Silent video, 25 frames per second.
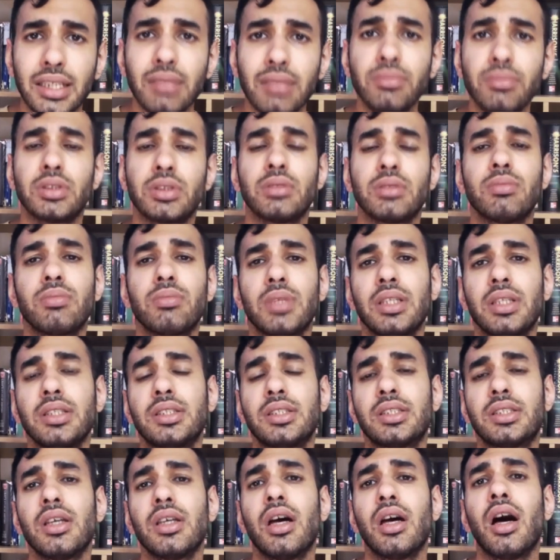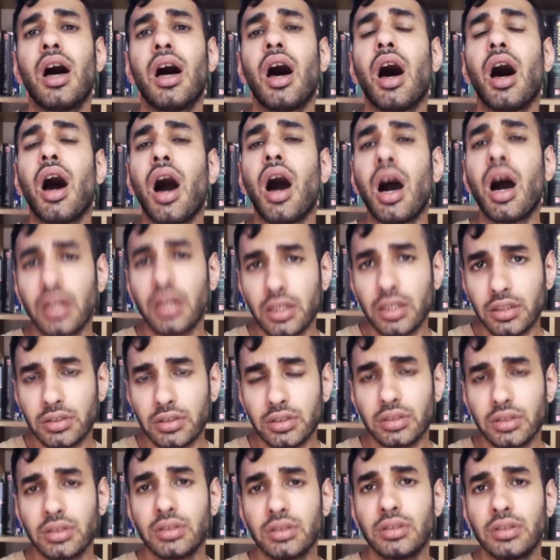means honored,
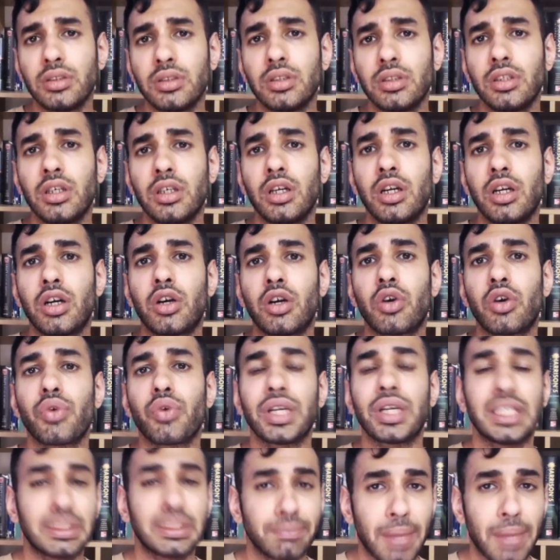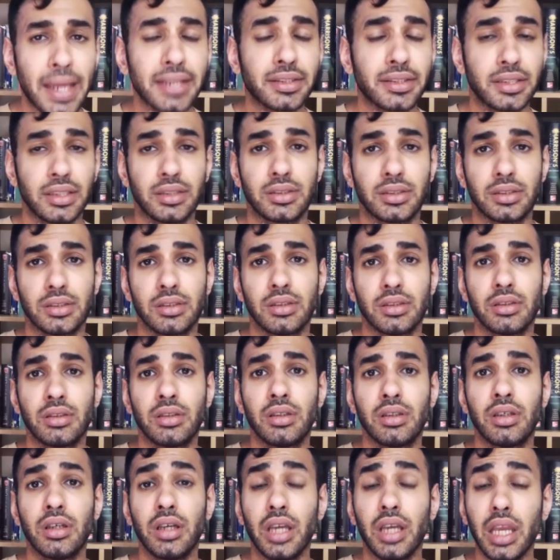respected,
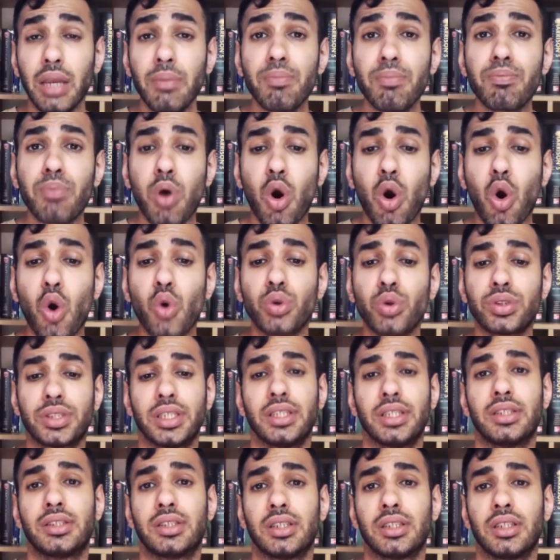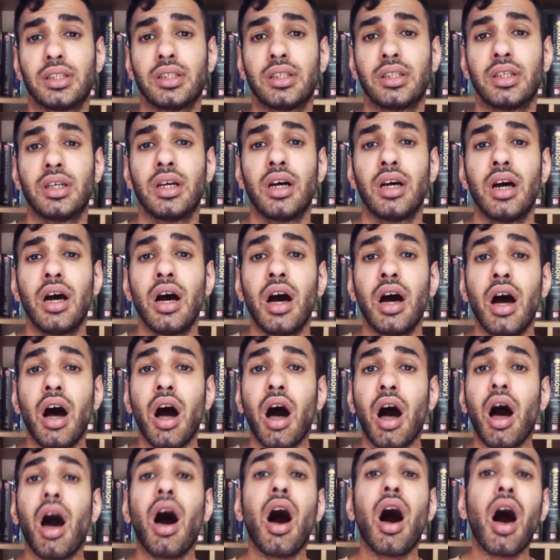important,
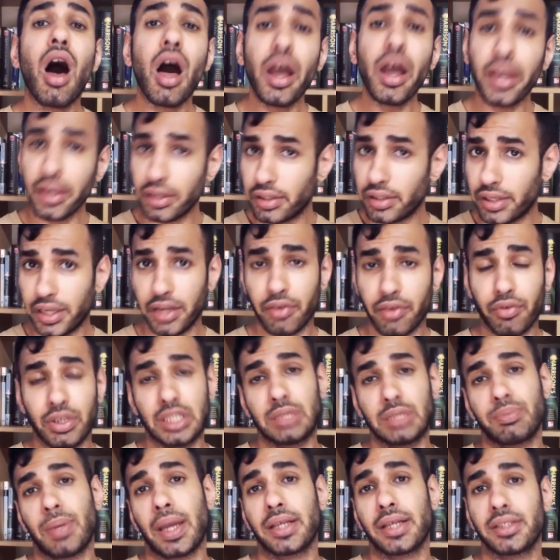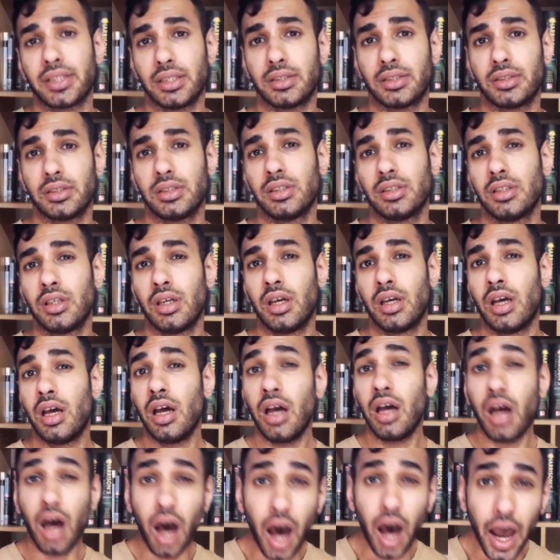highly respected.
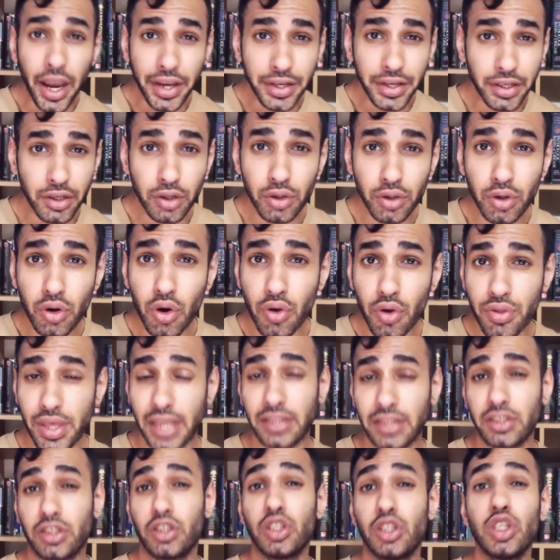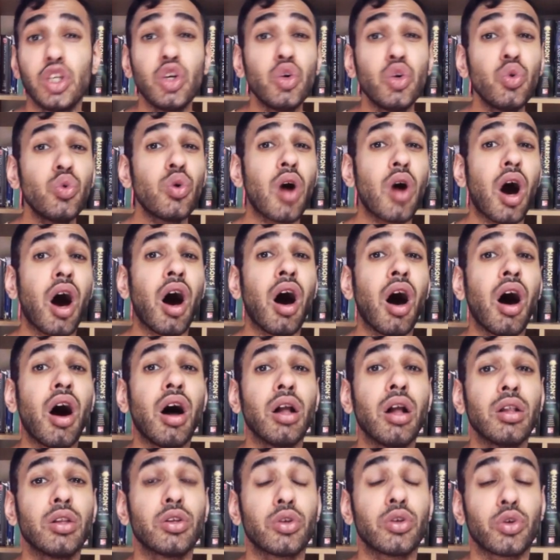I know that you all
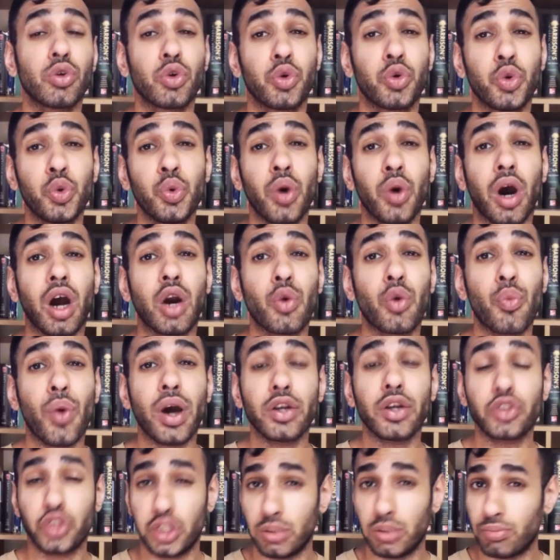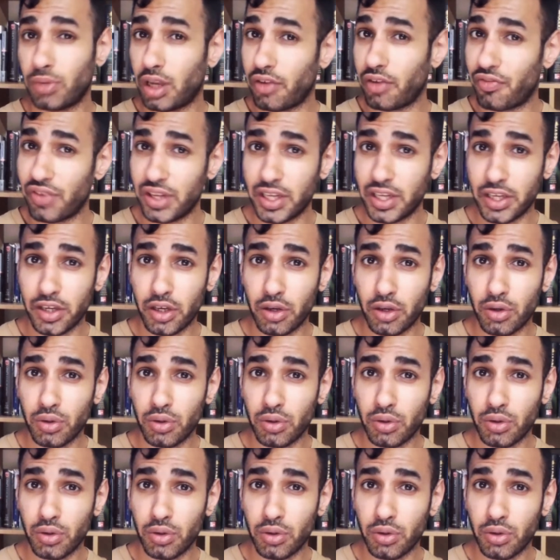who are watching my video